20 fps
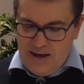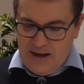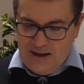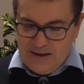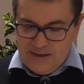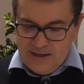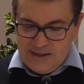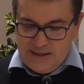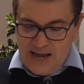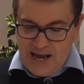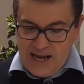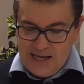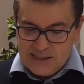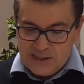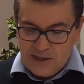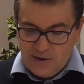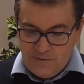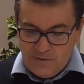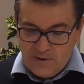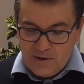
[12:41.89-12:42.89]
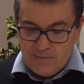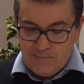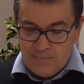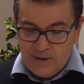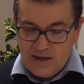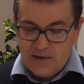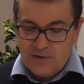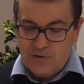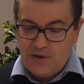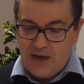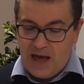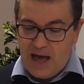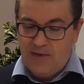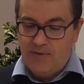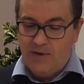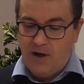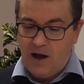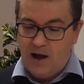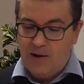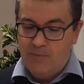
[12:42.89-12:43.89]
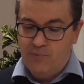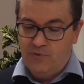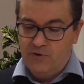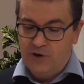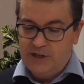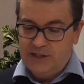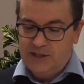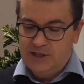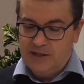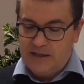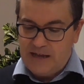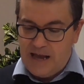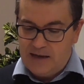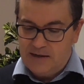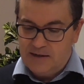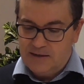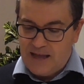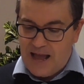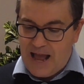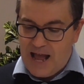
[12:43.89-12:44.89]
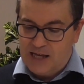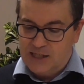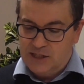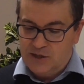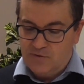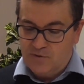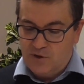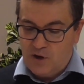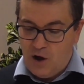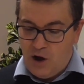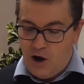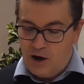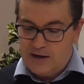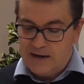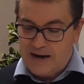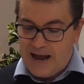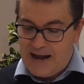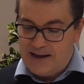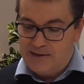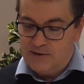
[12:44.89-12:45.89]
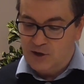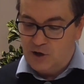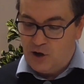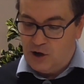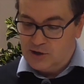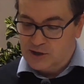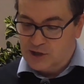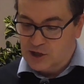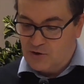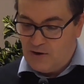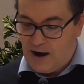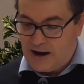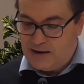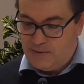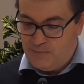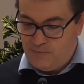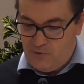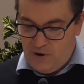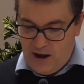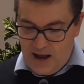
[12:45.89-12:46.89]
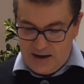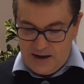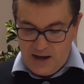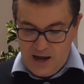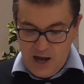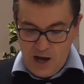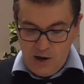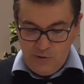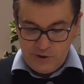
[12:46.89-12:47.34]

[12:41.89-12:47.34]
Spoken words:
In the days of Abiathar, the high priest, he entered the house of God and ate the consecrated bread,